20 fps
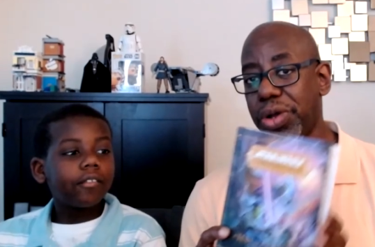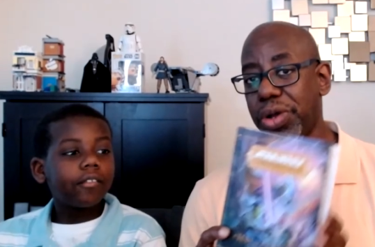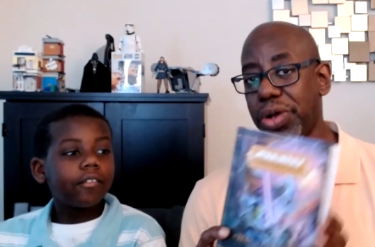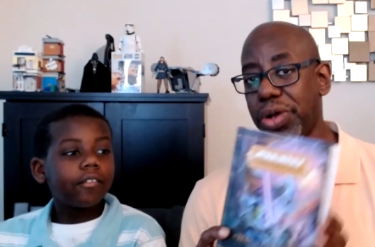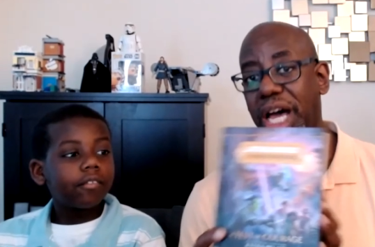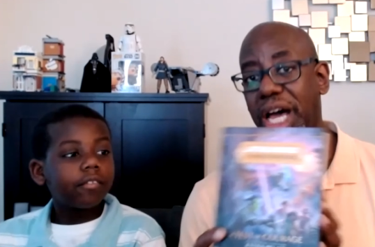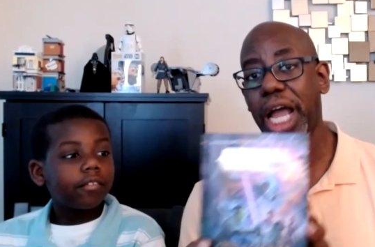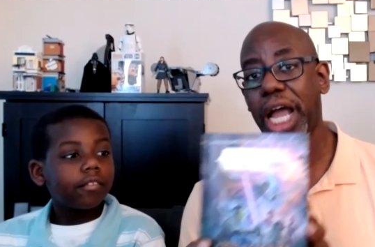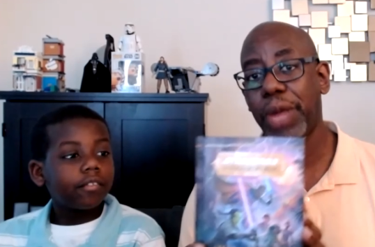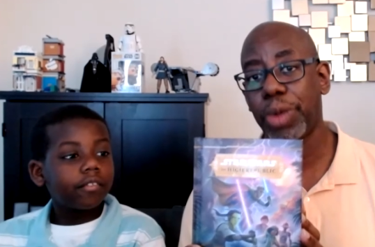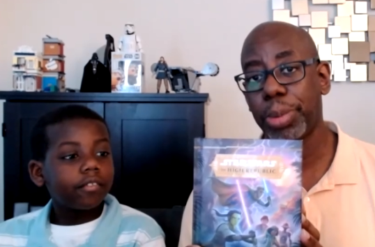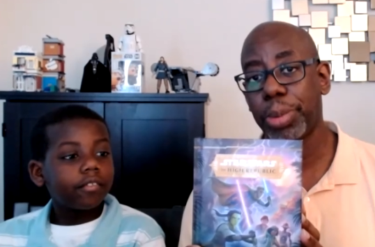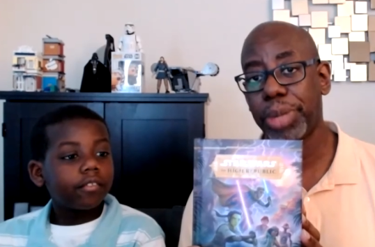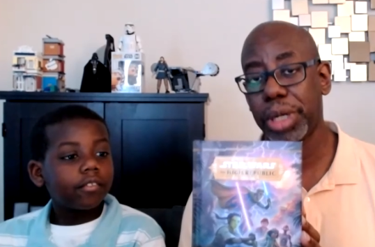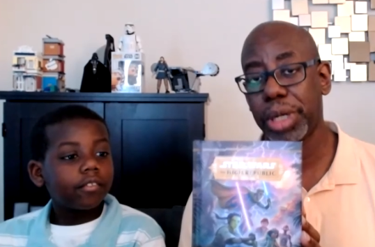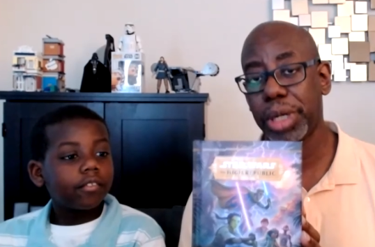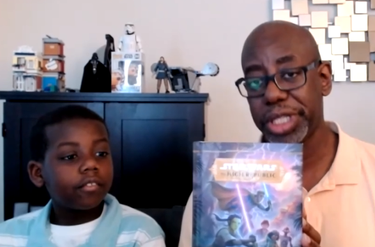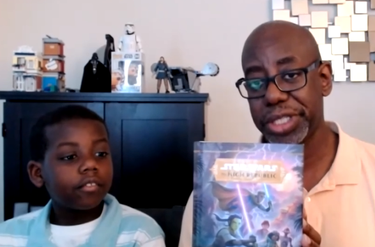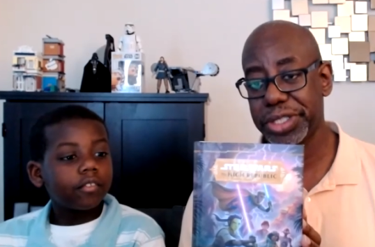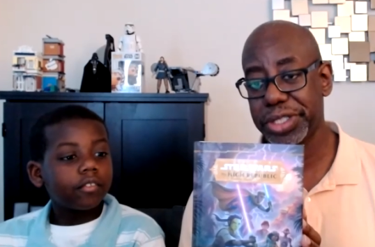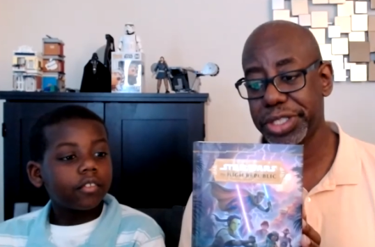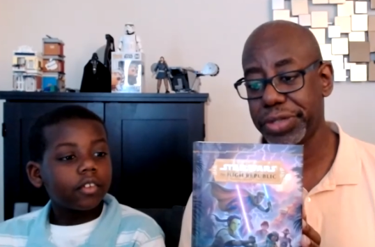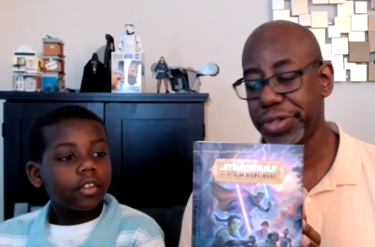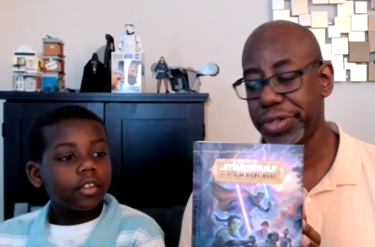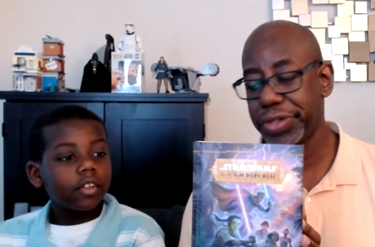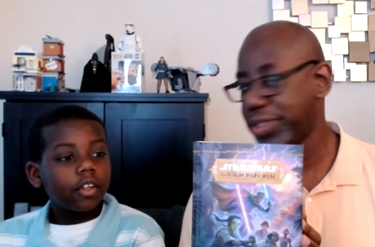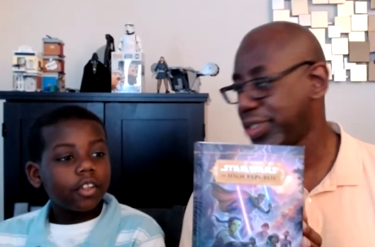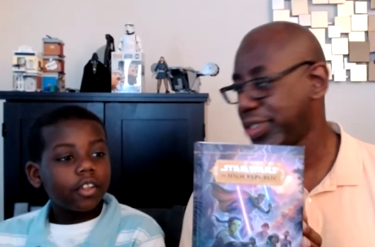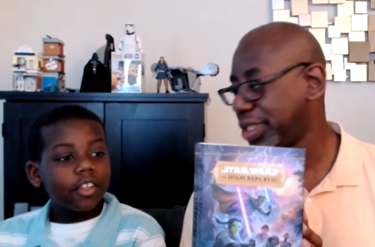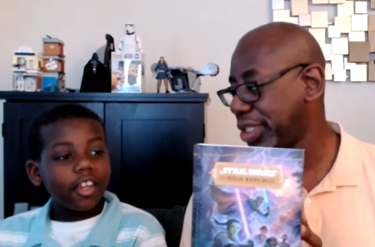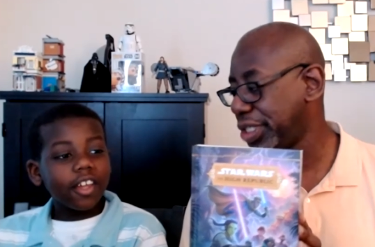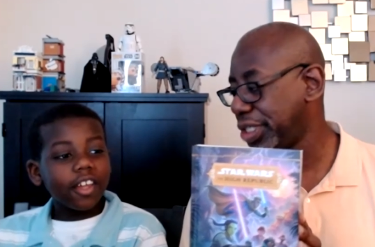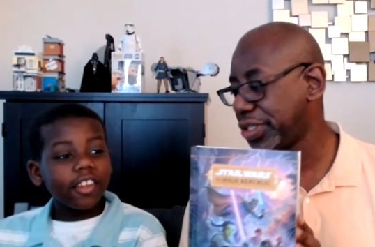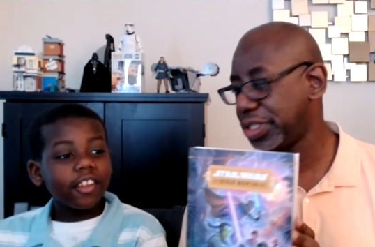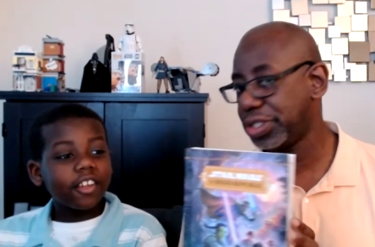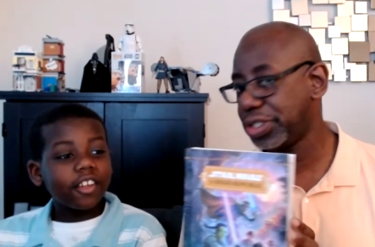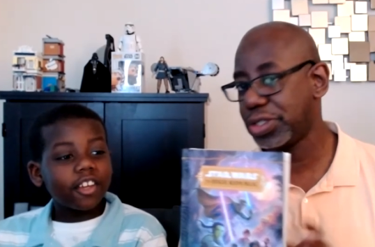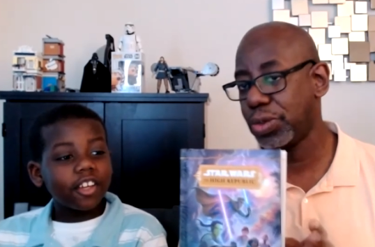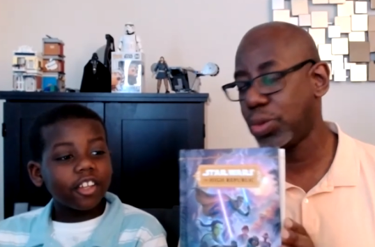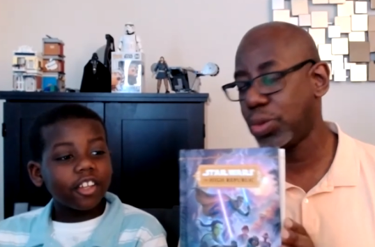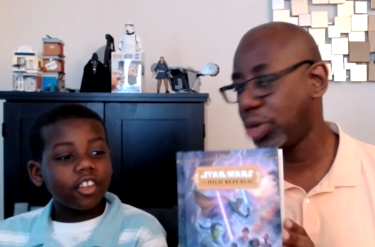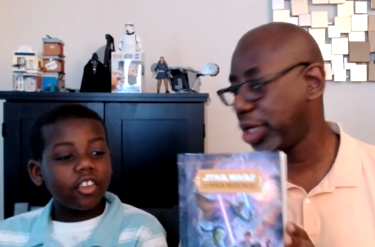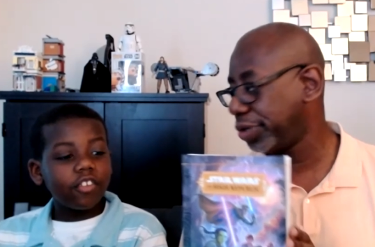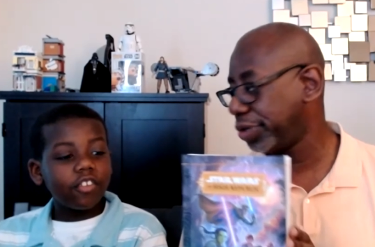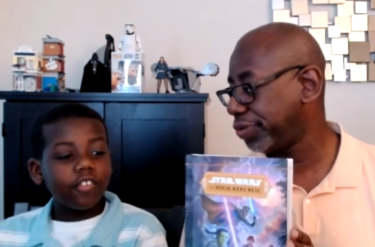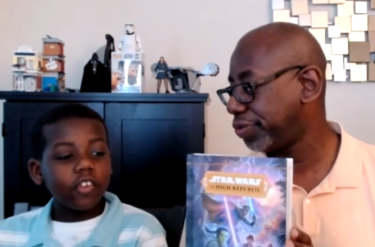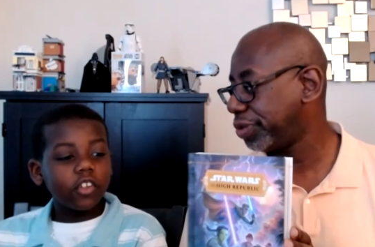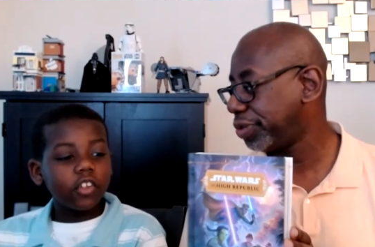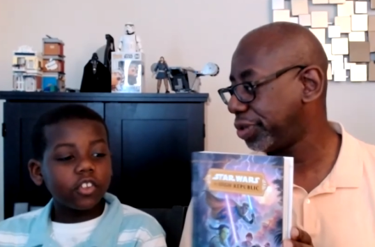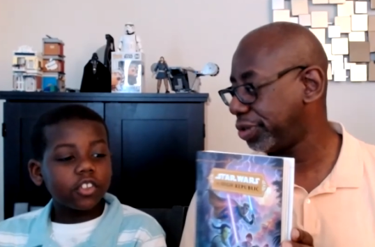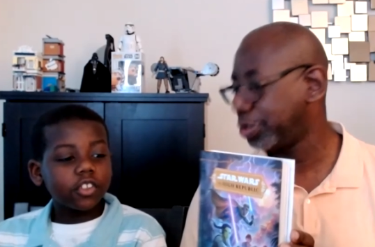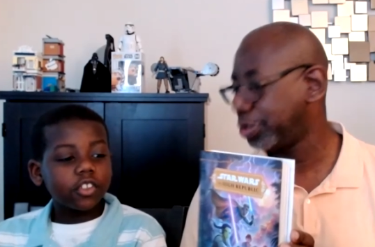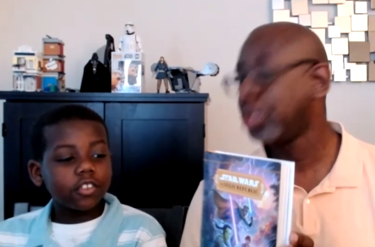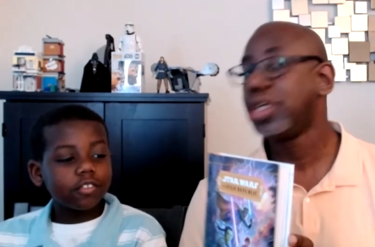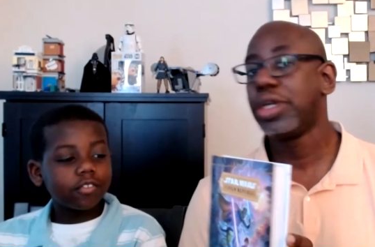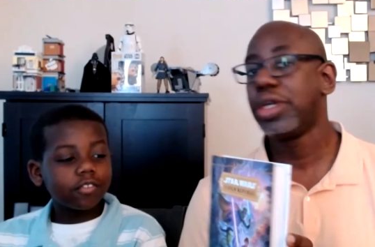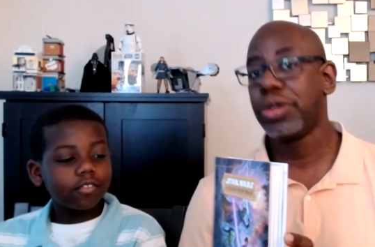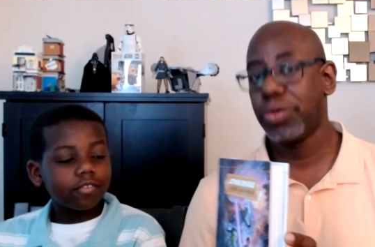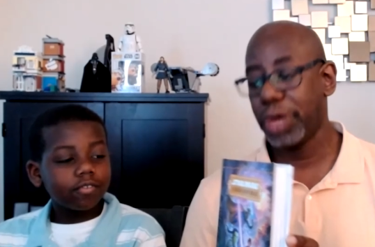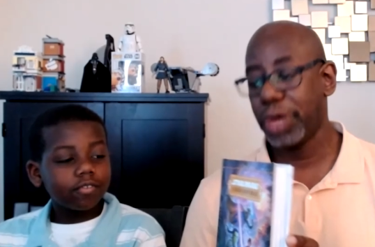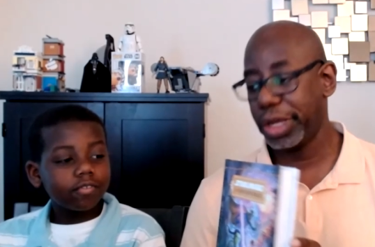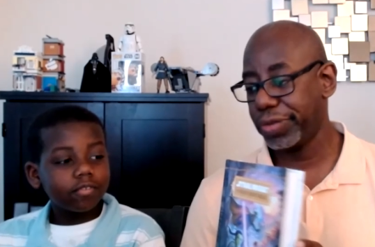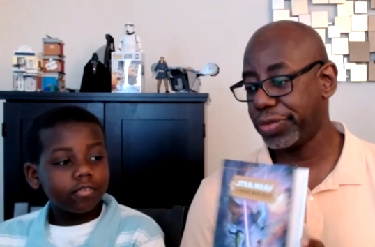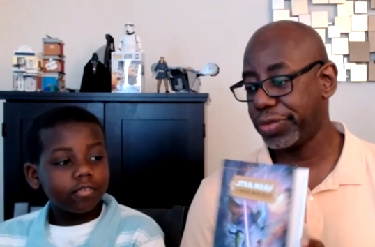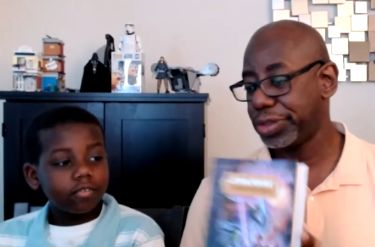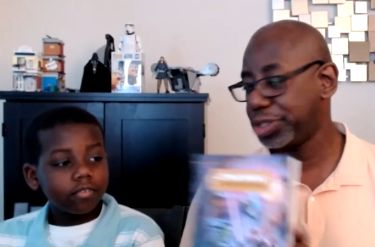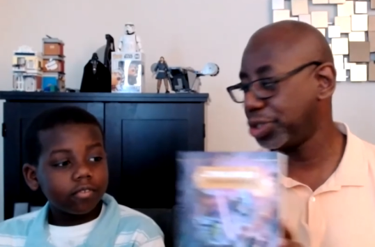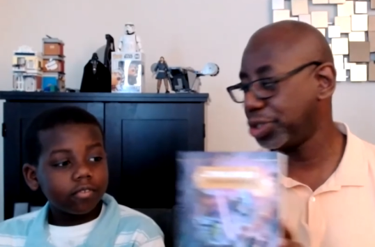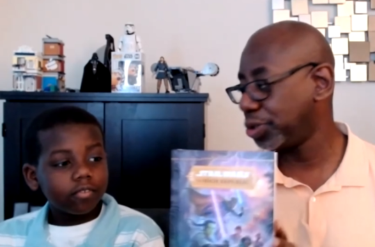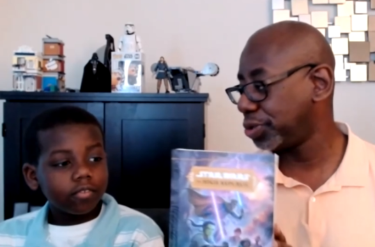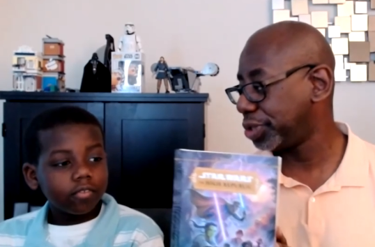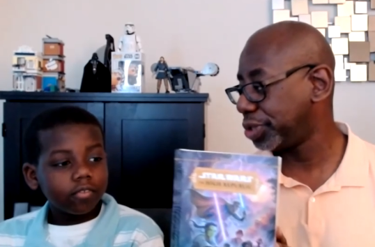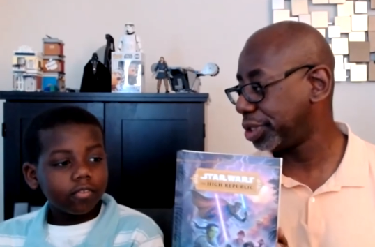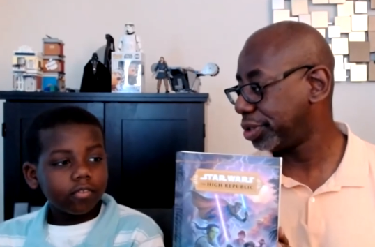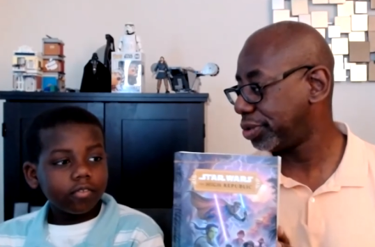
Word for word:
Speaker 1: of the High Republic series. And yeah, this the is the one version. for right for children,